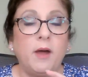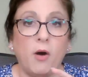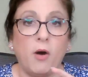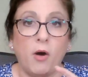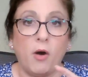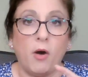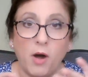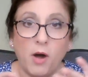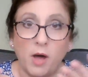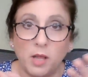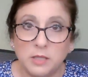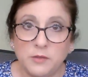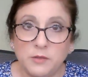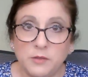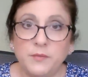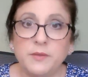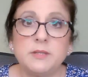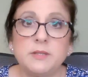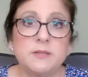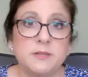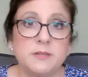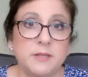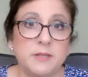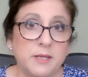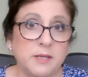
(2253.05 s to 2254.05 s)
All of
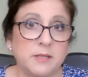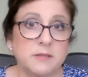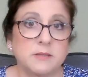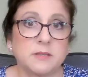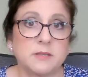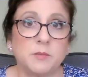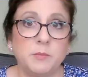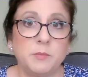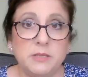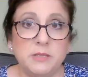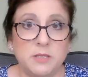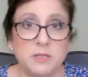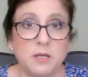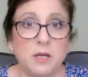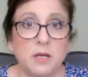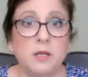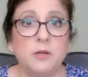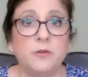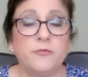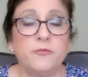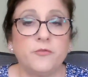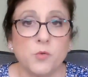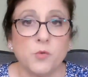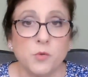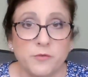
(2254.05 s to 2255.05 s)
these things can be done
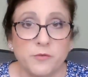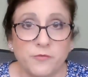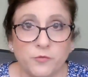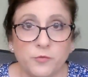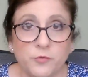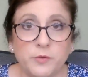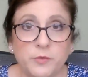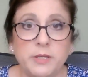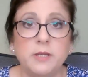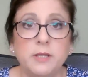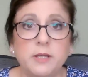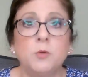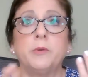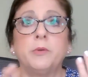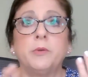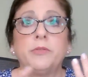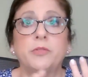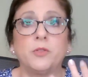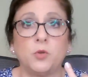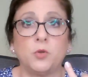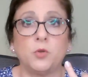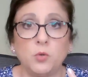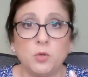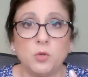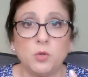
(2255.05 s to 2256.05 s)
for free
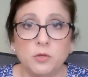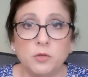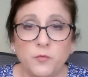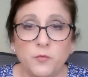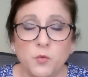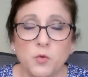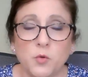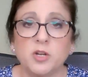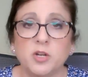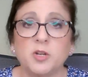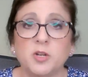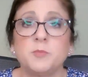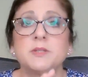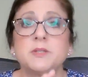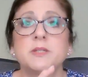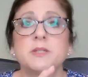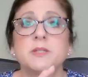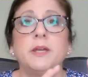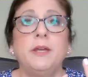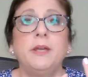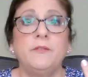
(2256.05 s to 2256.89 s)
with Google Forms,